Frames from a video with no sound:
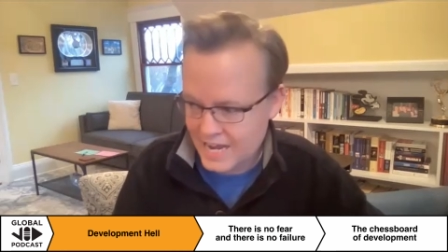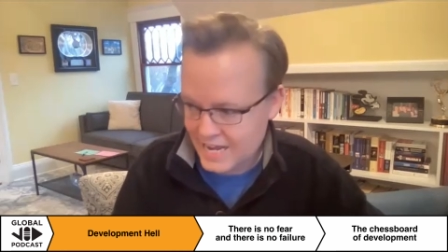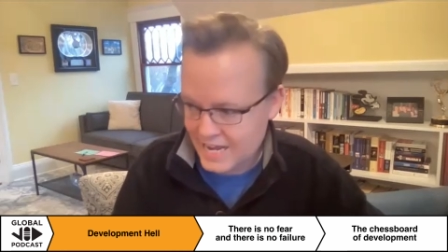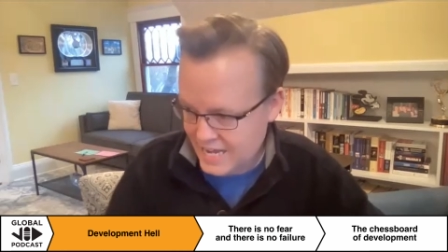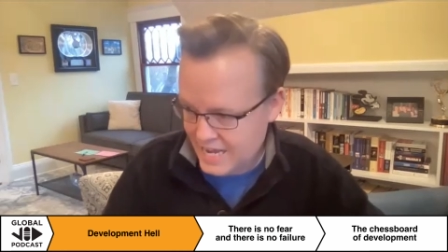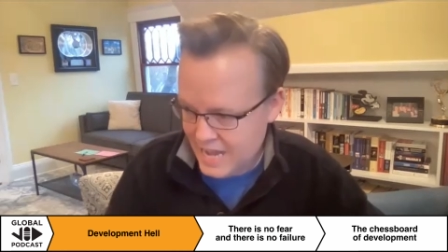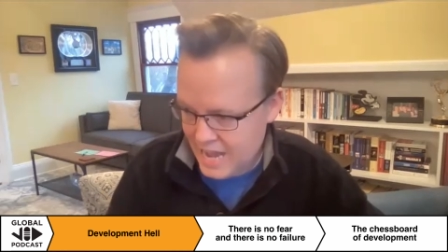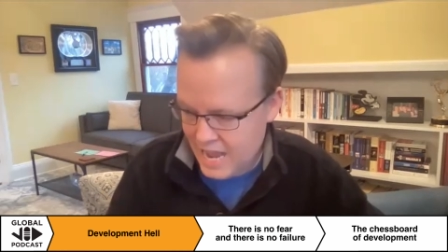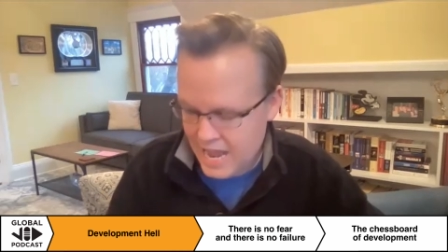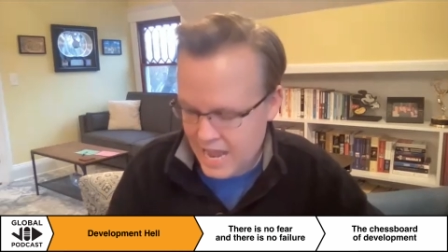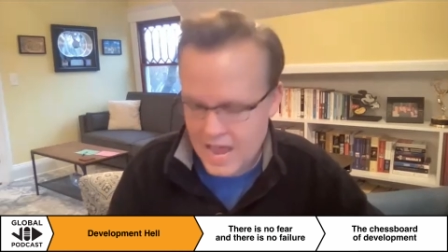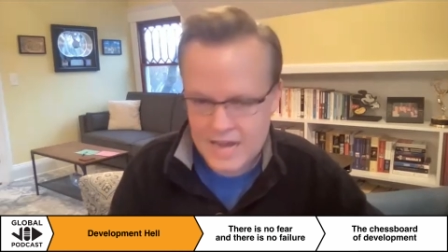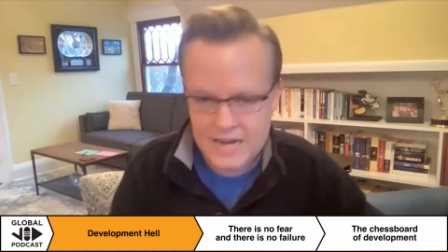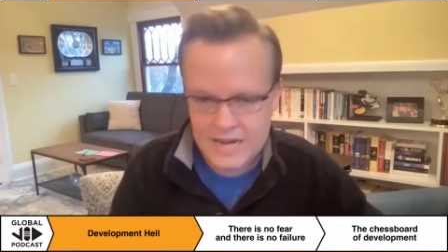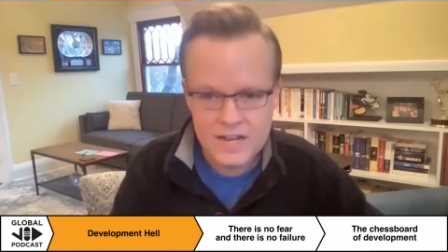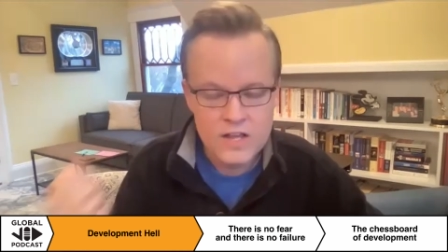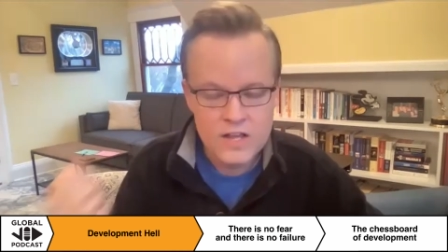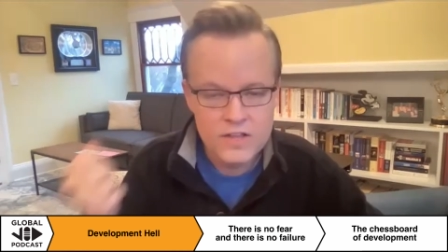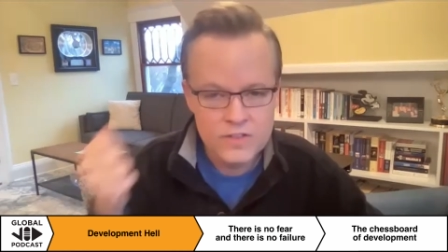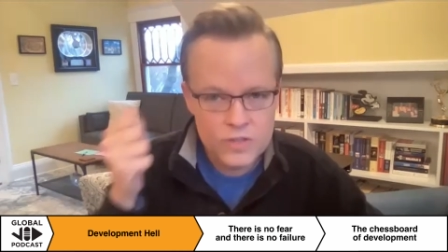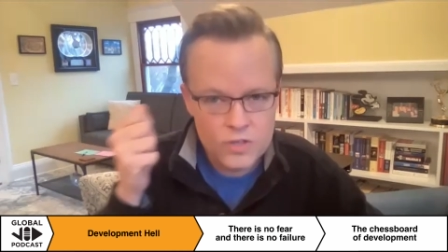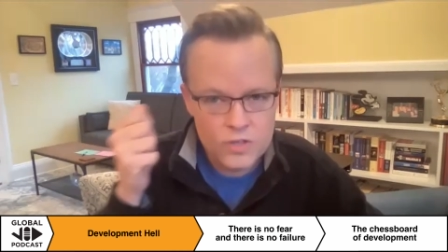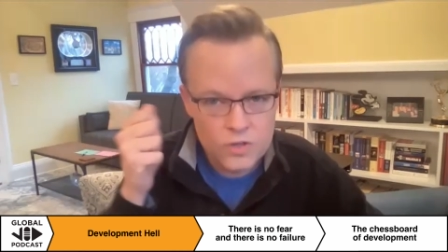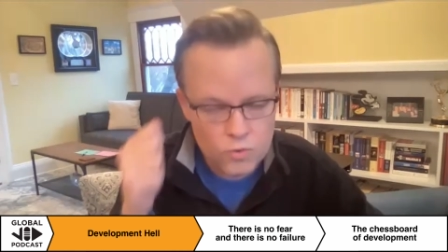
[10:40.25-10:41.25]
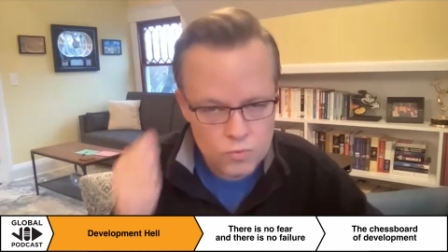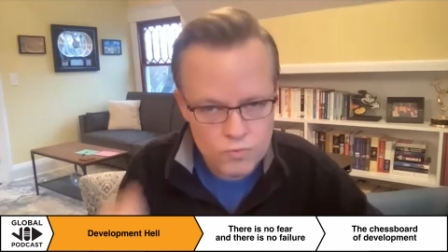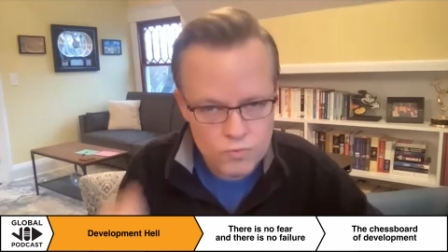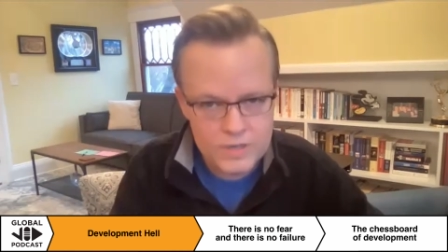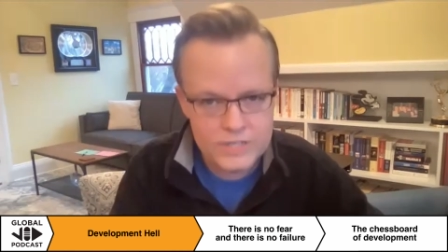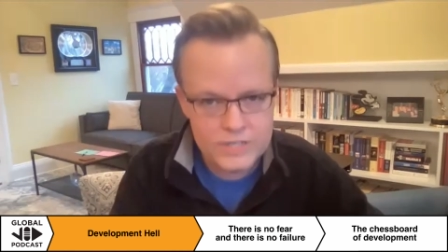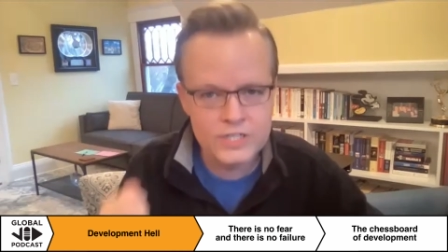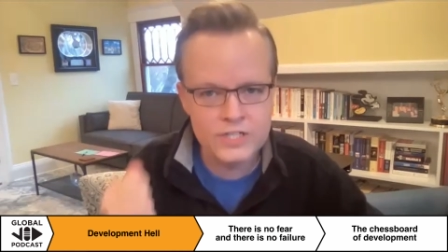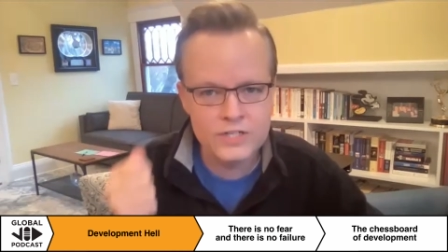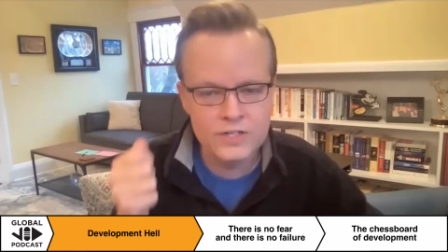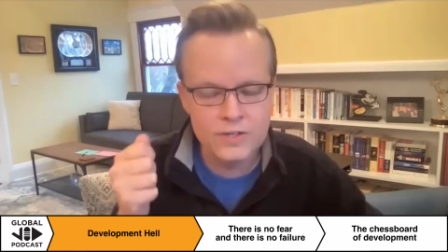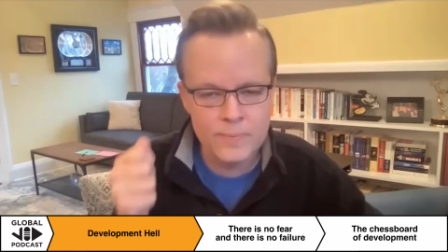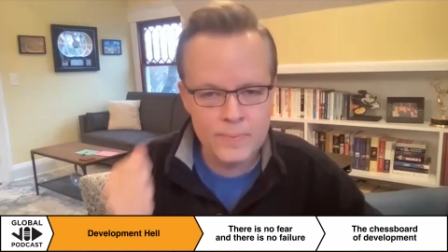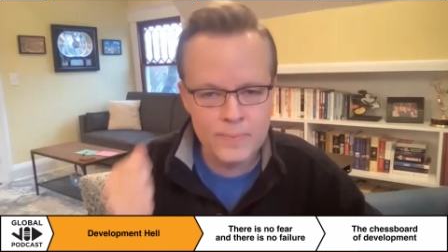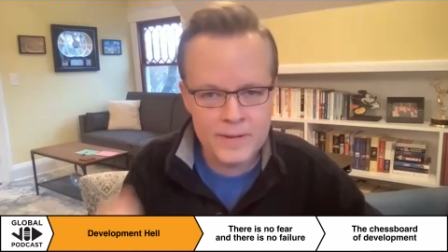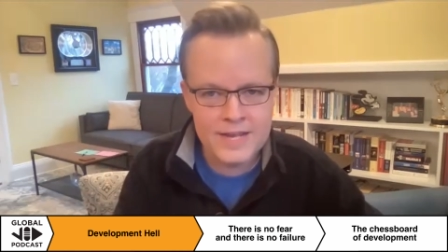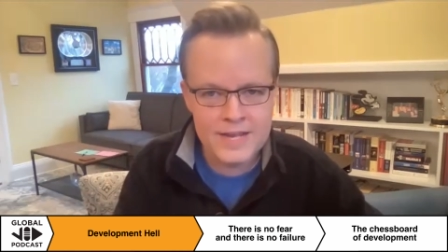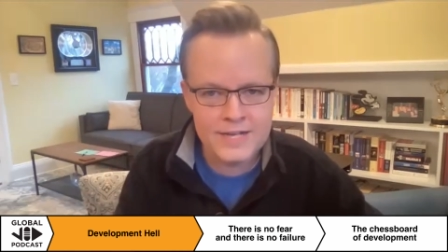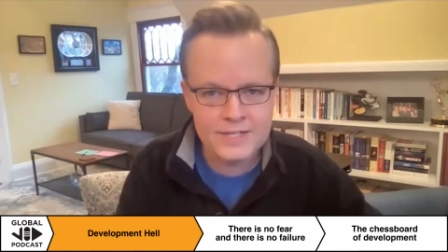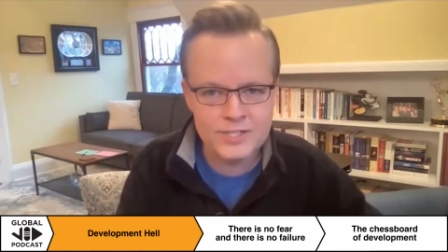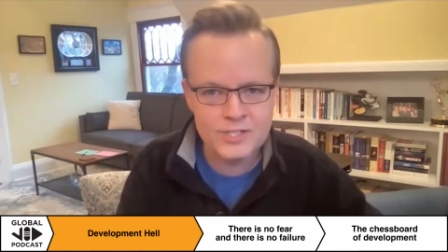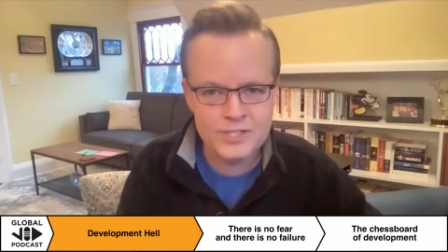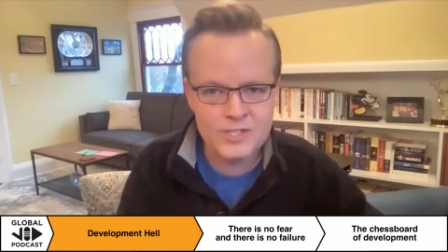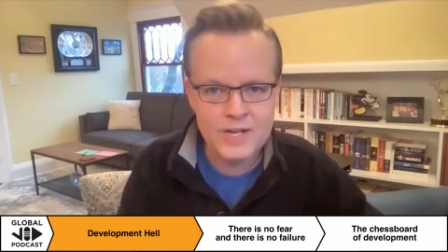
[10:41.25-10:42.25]
He had the original
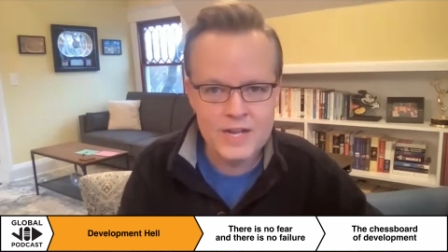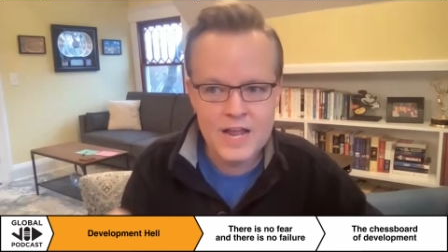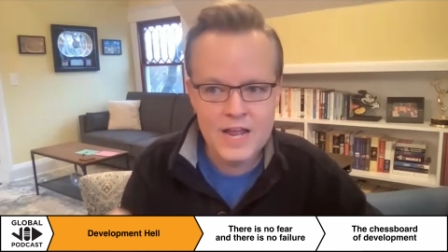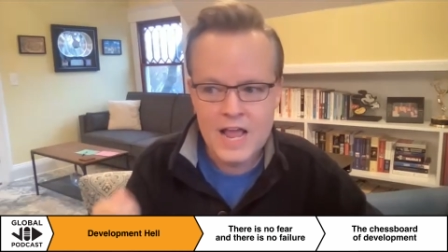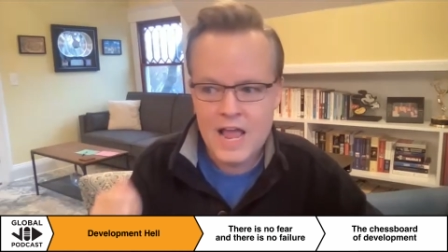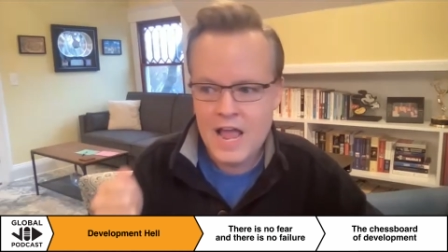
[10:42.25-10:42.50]
pitch.